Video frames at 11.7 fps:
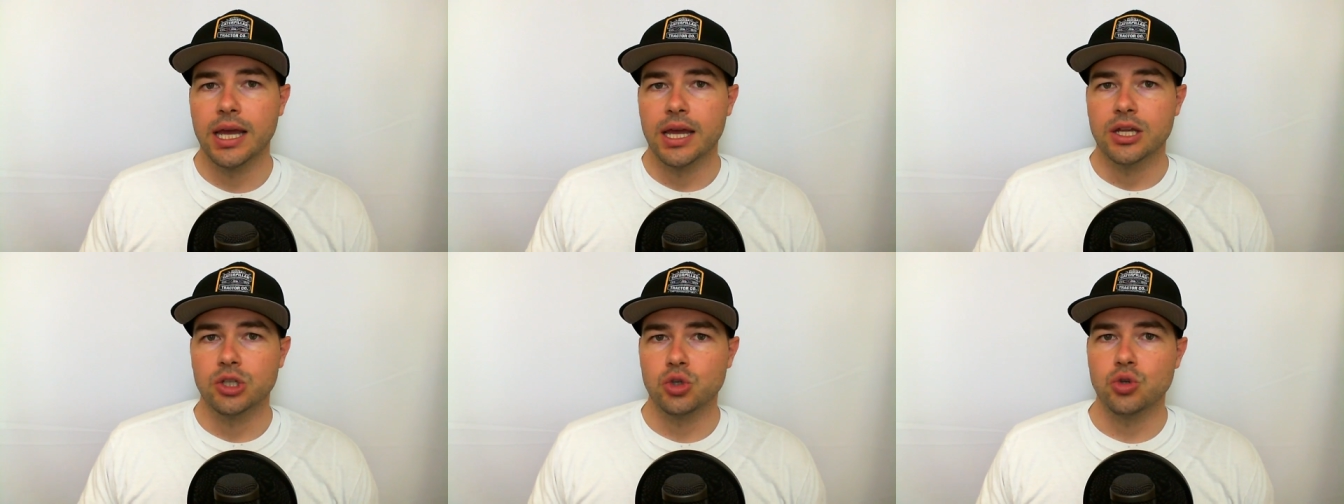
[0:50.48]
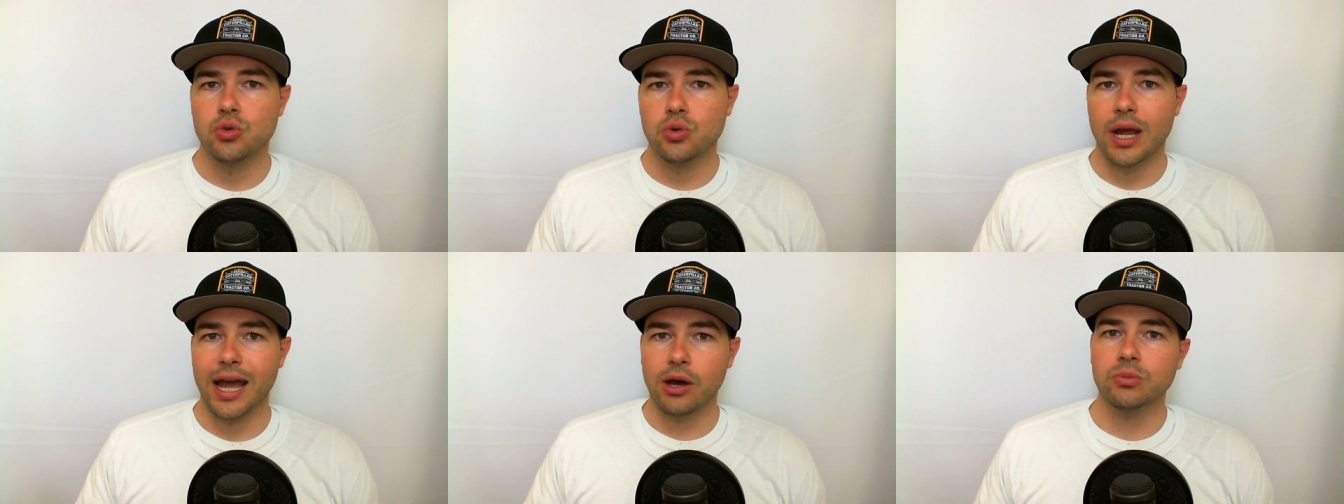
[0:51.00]
to
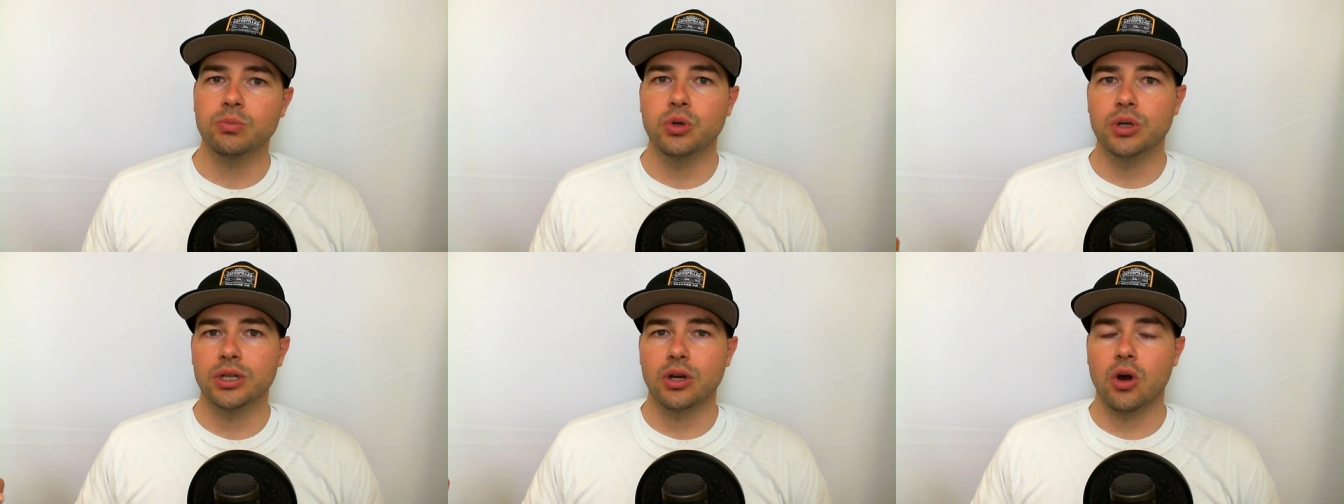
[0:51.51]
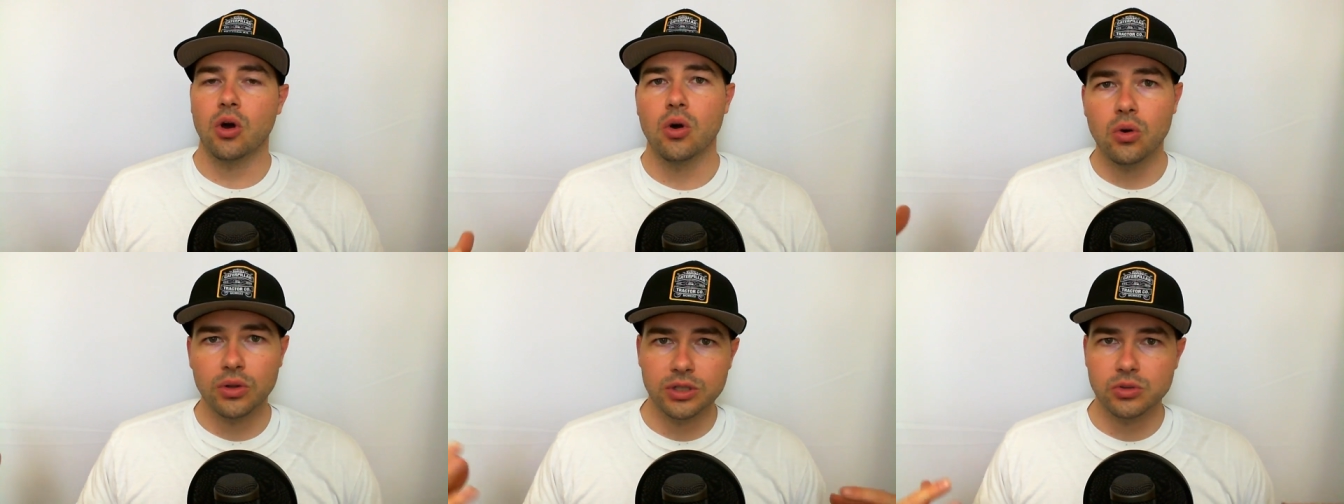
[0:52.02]
output all
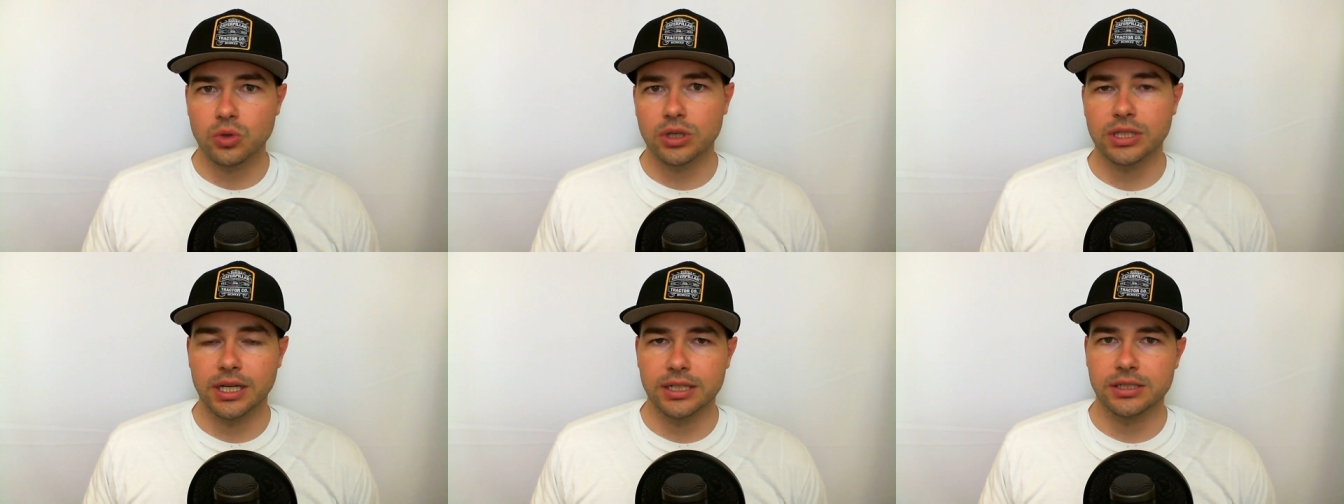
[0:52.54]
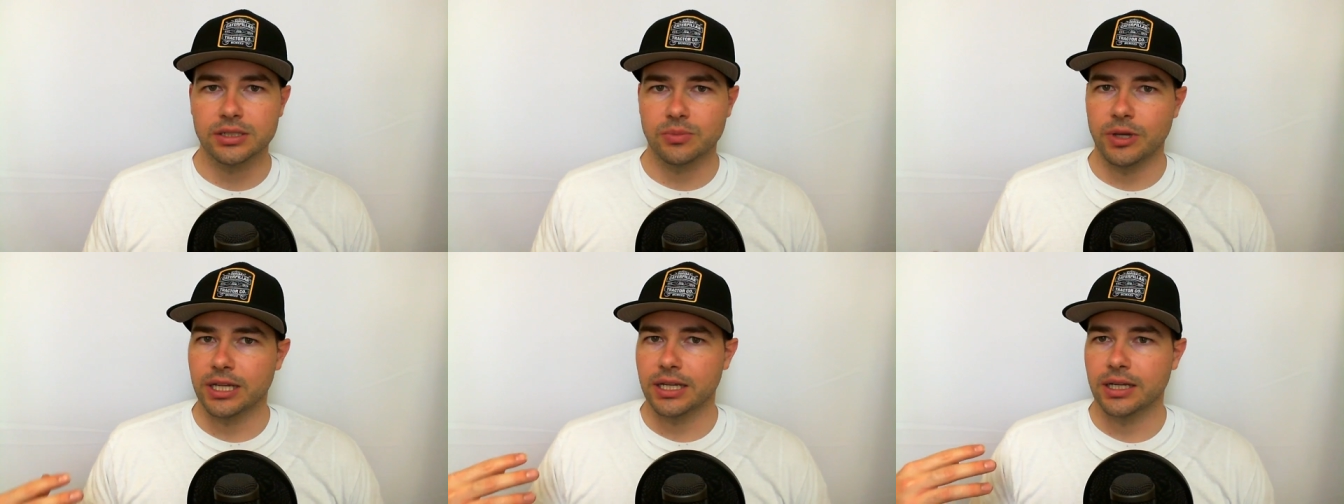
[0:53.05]
this work the engine's
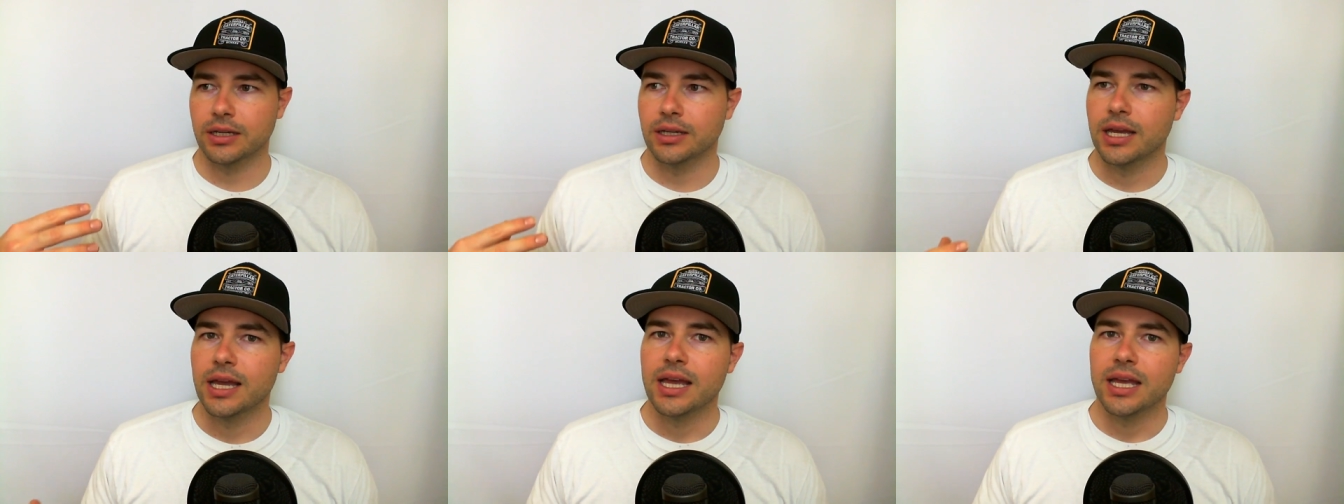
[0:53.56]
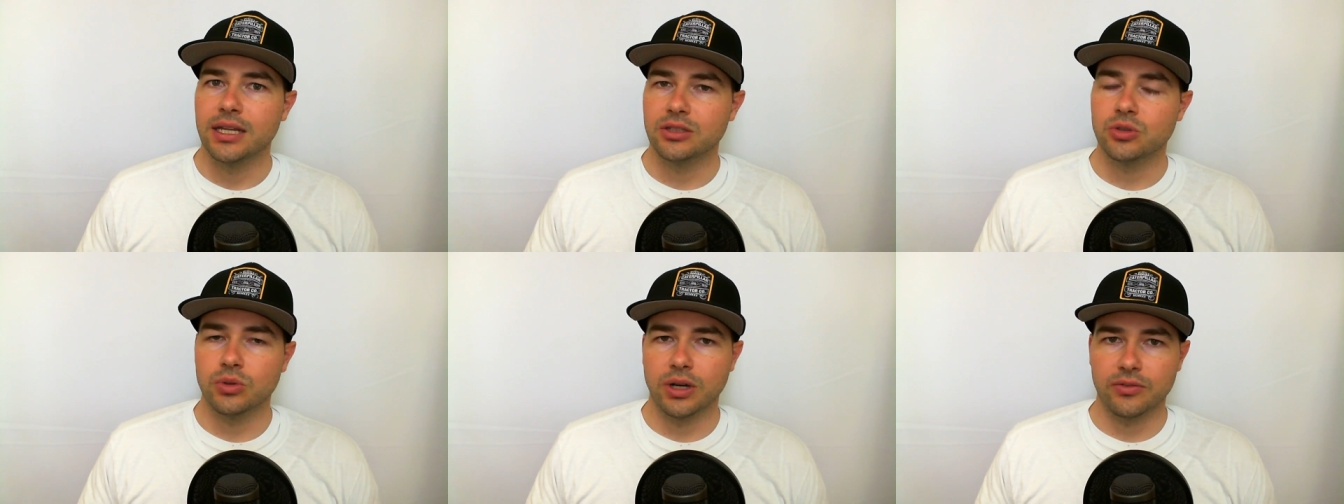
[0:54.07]
making into
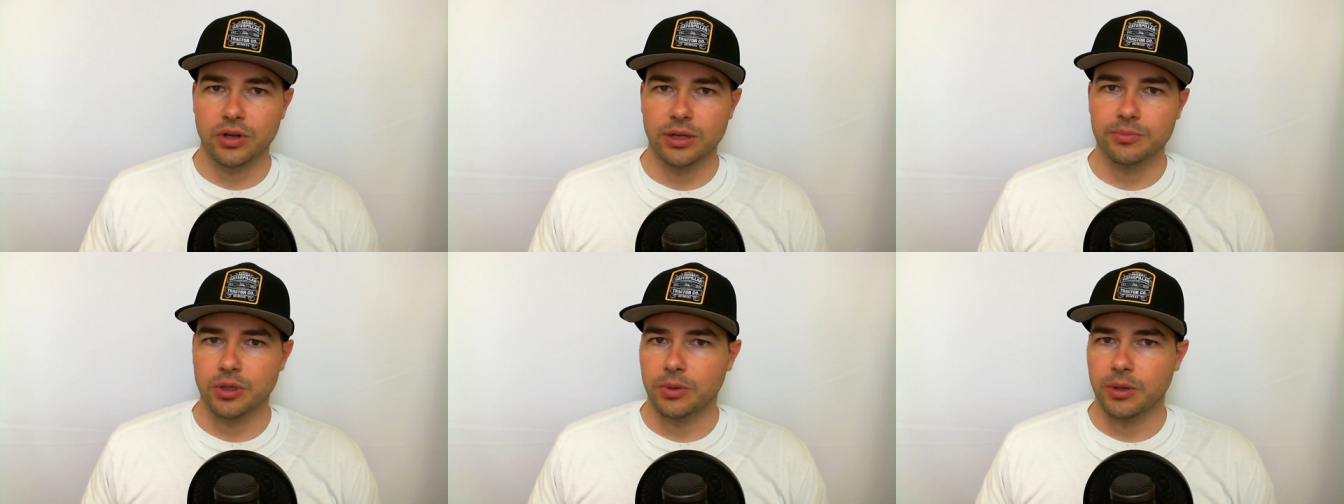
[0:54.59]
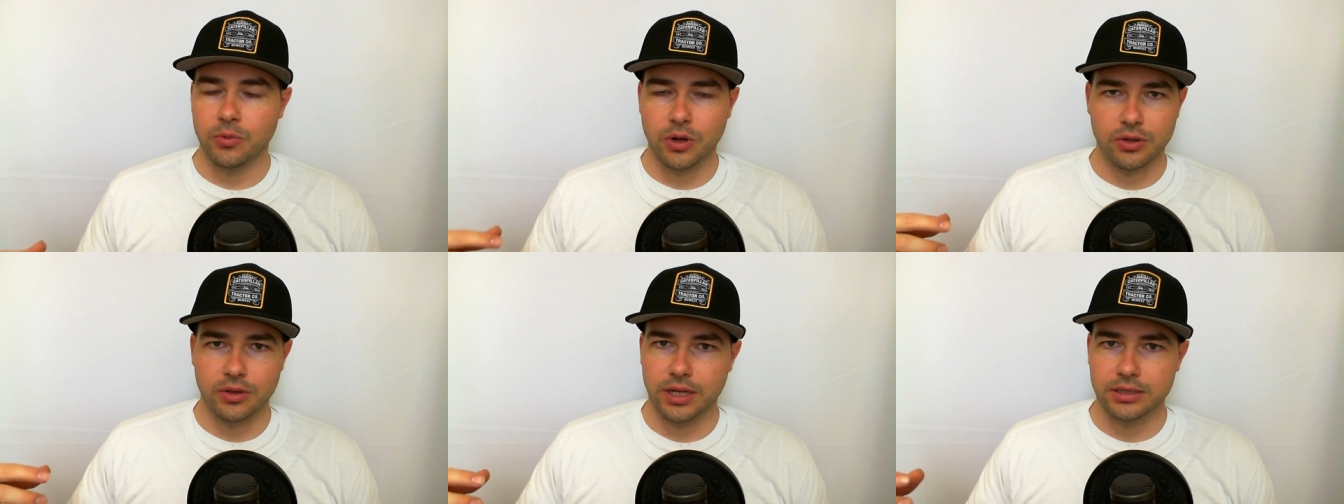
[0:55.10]
whatever implement, whether
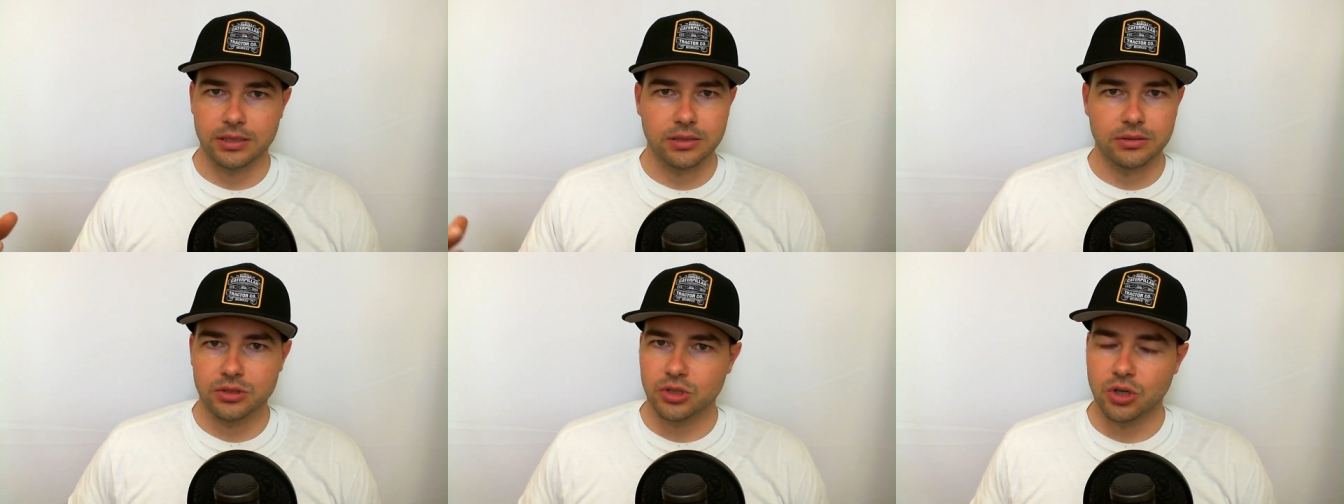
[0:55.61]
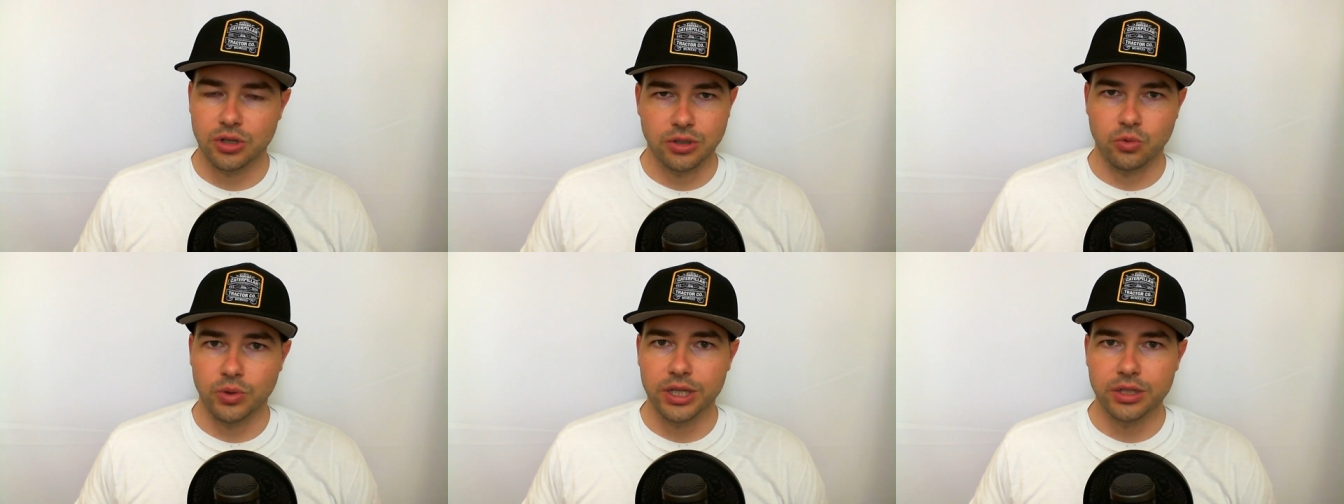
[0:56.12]
that's turning your
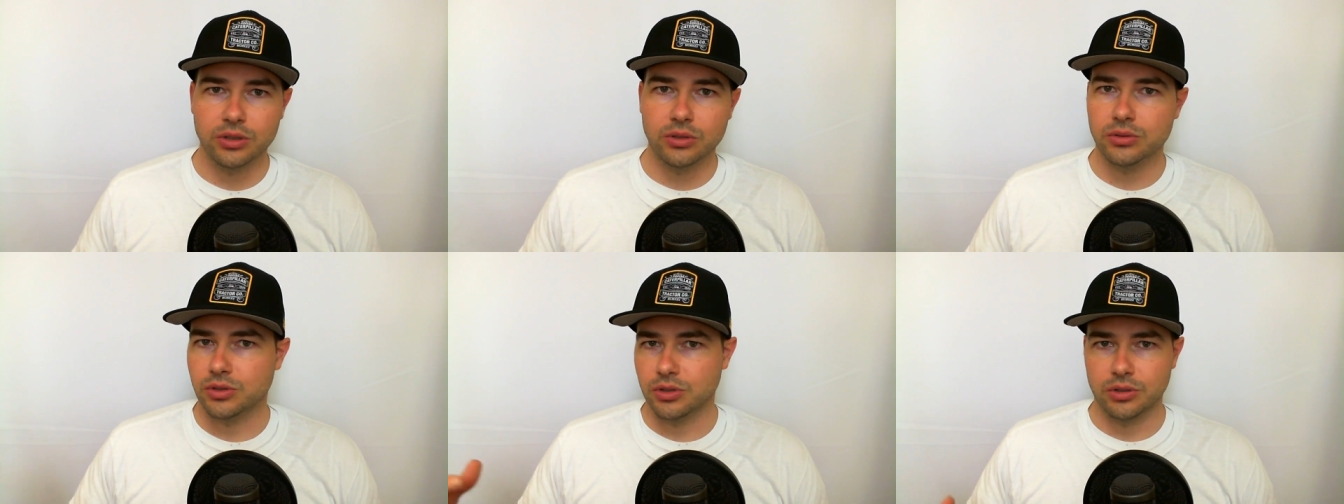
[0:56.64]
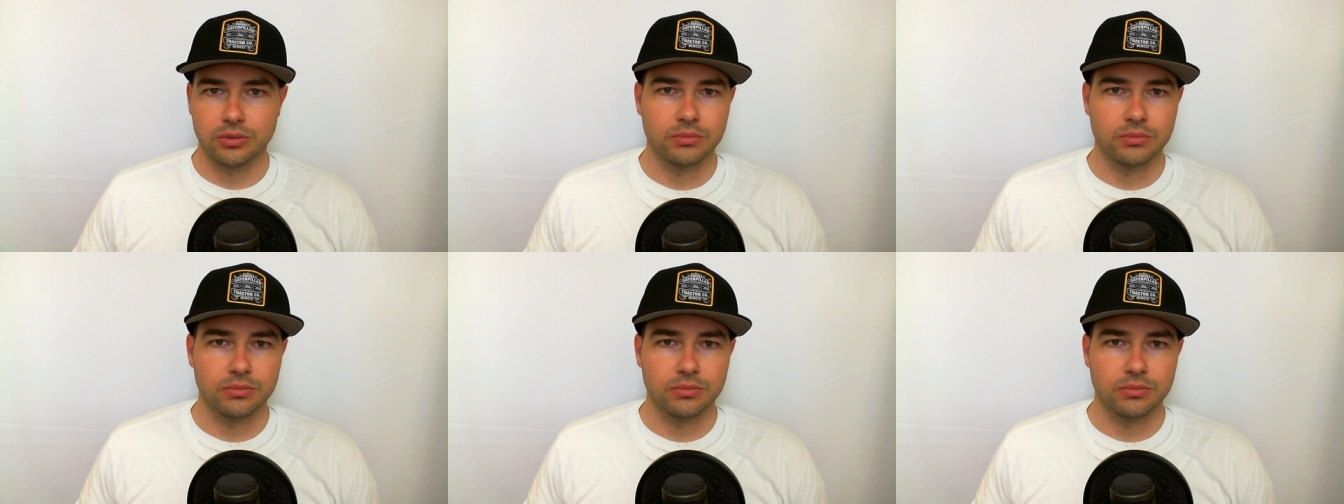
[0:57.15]
wheels or